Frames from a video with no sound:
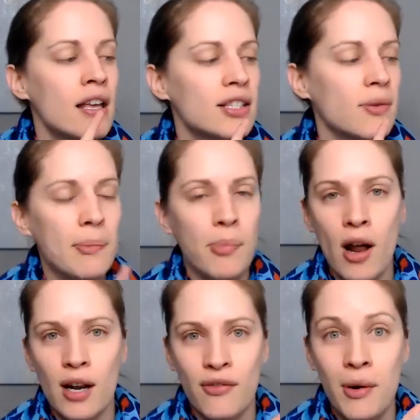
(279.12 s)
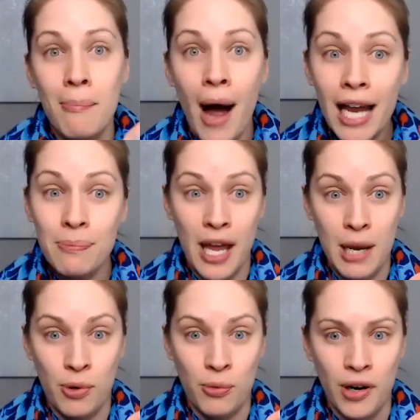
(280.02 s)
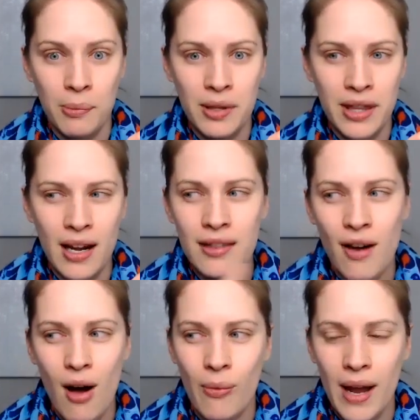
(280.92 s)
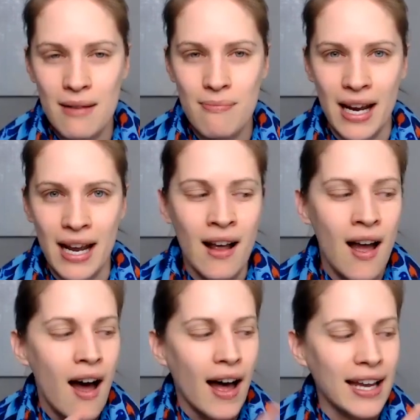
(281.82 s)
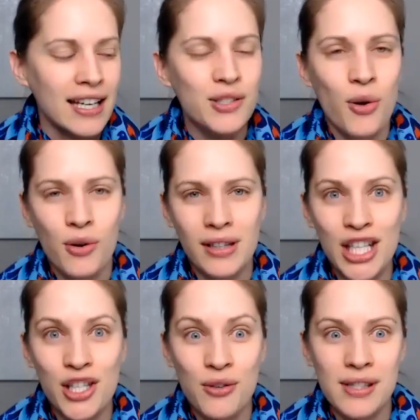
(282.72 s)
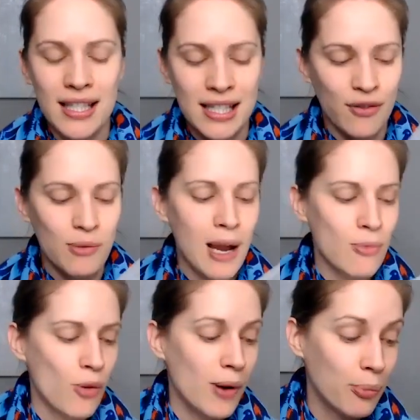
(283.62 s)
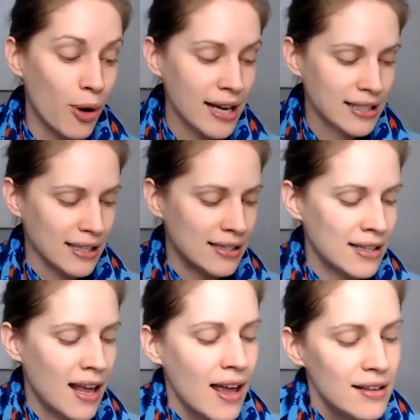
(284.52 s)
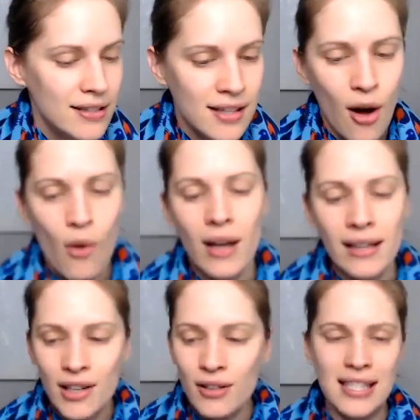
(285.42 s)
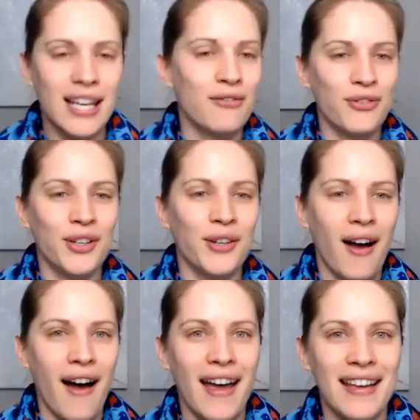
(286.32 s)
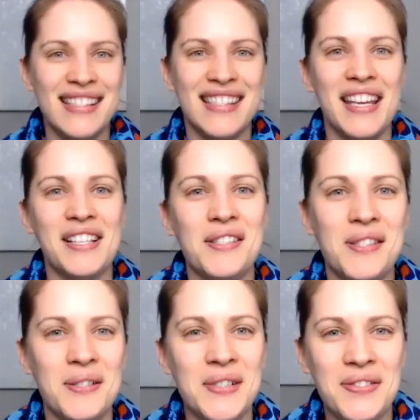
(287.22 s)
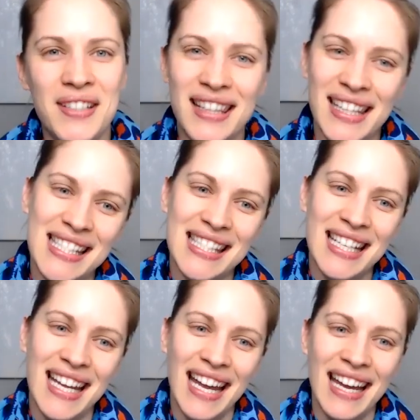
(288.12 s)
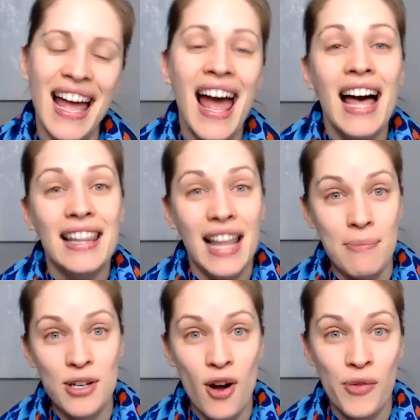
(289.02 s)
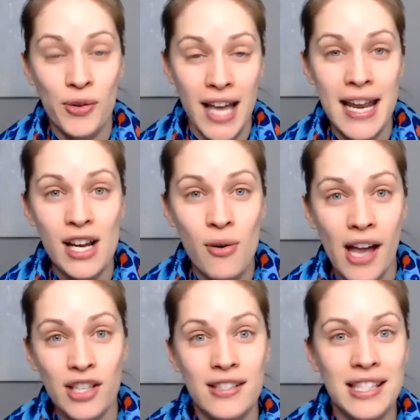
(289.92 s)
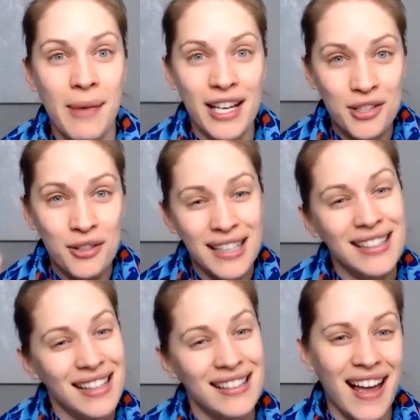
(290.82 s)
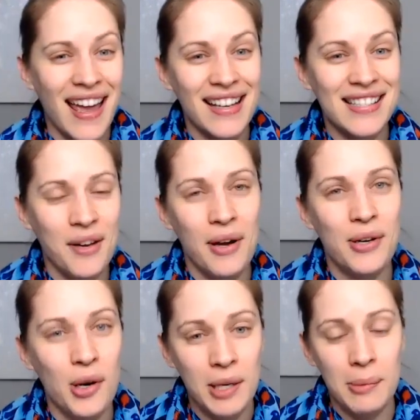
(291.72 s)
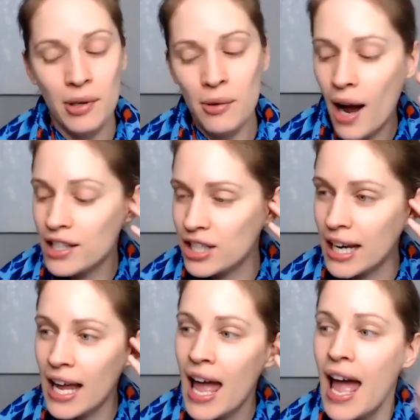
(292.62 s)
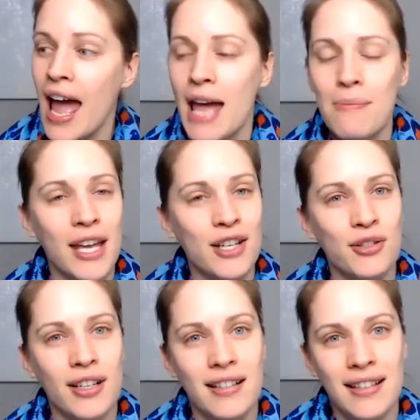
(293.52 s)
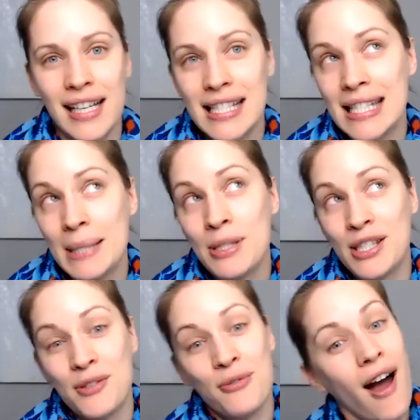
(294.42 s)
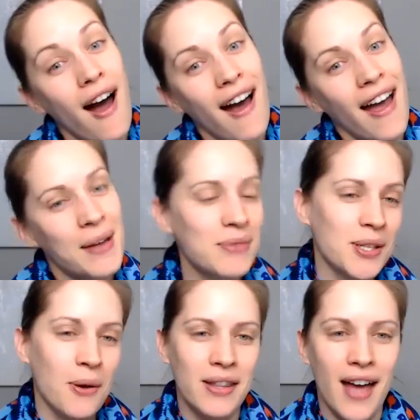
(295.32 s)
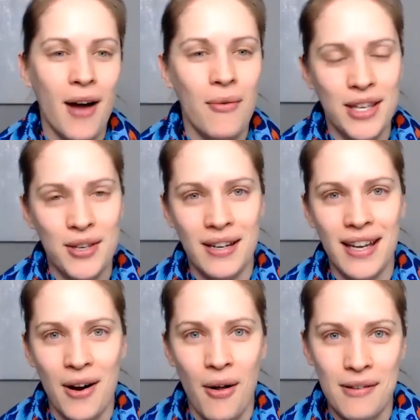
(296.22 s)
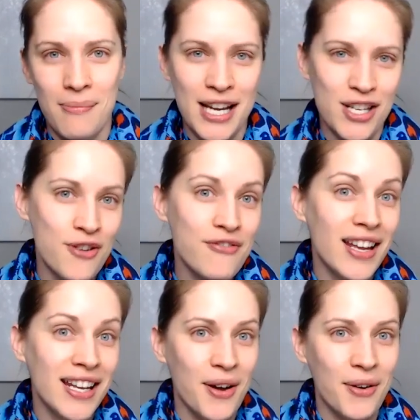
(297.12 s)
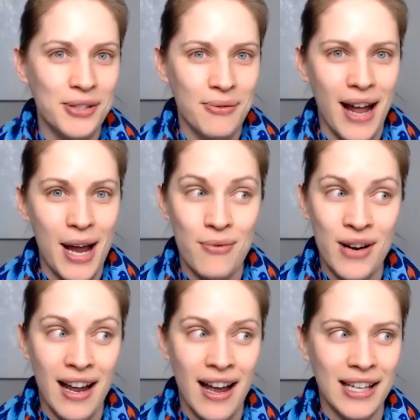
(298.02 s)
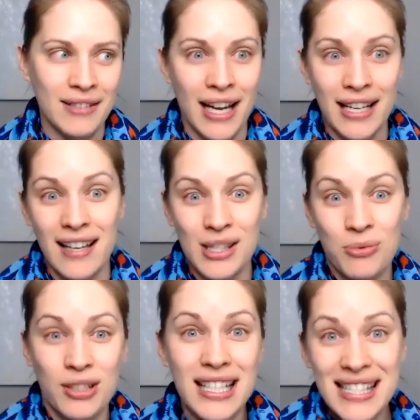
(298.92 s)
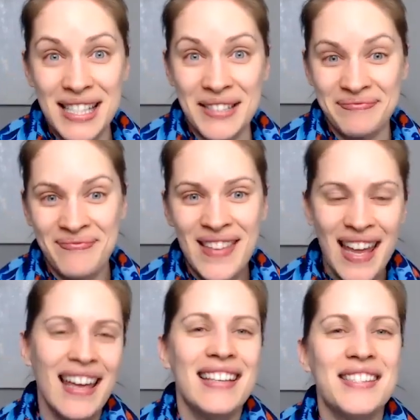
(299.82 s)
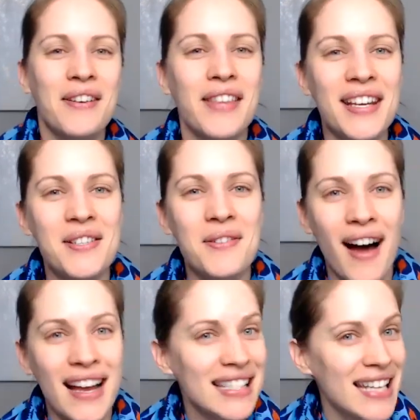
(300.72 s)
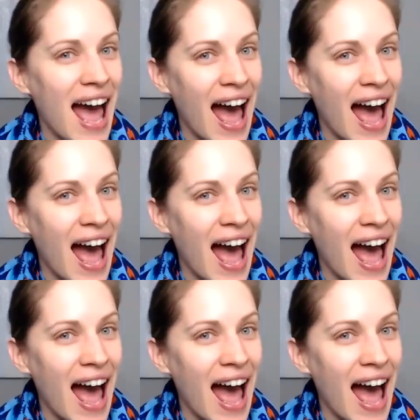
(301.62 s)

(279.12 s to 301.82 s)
So I bought it for my paperwork, but then I thought, wait a minute, I can totally use this for my mobile practice. So, a little tip for you guys. Thank you so much for listening. Let me know if there's any questions. Make sure to click like so I know people are watching, and make sure to click subscribe so that that way you can get all of my new videos when I when I I guess release them. So, thank you guys and